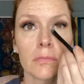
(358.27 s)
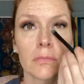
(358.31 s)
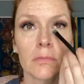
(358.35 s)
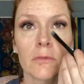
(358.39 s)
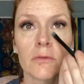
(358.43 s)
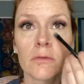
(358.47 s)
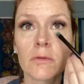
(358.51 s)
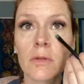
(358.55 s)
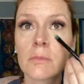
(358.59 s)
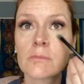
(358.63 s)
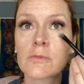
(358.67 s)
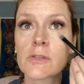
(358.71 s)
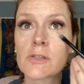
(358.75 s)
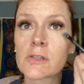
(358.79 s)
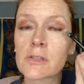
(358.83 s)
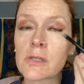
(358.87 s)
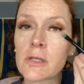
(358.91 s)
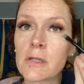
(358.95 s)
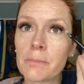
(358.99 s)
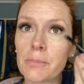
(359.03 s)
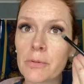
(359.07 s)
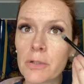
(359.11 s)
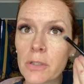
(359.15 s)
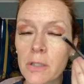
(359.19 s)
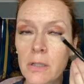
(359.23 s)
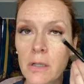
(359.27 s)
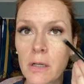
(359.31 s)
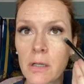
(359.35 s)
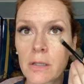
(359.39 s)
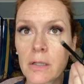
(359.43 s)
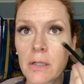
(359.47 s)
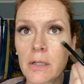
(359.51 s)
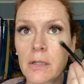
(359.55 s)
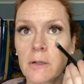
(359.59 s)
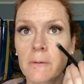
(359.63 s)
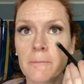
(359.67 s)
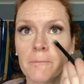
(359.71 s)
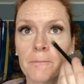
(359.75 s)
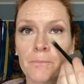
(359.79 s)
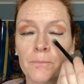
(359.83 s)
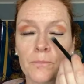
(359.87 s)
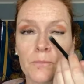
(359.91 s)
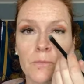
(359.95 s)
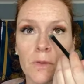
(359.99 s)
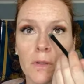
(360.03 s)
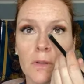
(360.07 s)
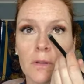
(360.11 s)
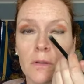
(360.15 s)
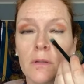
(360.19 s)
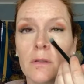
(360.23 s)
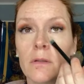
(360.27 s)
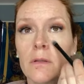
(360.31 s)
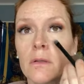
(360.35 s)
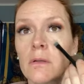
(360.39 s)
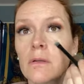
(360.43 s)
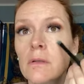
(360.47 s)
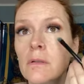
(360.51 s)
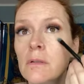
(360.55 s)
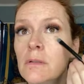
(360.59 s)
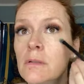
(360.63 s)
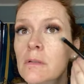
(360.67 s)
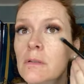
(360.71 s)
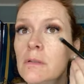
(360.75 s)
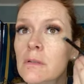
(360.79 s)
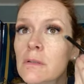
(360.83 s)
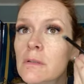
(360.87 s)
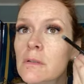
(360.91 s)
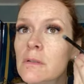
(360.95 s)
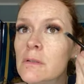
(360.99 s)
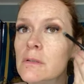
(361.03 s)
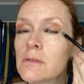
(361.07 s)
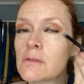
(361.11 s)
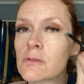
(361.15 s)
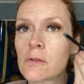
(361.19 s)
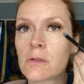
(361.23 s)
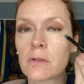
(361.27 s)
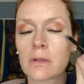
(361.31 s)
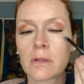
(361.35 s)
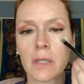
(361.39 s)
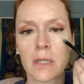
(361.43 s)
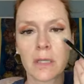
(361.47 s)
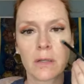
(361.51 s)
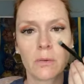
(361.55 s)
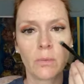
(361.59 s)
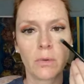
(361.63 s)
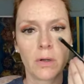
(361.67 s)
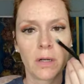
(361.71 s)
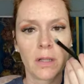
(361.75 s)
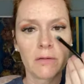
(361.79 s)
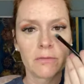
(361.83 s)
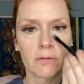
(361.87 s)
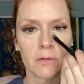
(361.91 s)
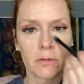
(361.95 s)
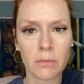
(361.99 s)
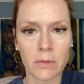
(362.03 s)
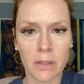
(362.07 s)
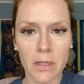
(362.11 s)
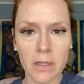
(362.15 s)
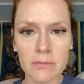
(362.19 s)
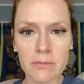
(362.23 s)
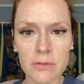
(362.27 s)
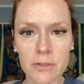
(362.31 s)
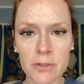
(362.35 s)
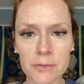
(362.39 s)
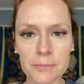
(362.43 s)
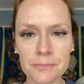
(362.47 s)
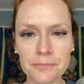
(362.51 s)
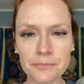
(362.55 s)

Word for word: So I'm just going to put it on here, sort of like whatever, whatever.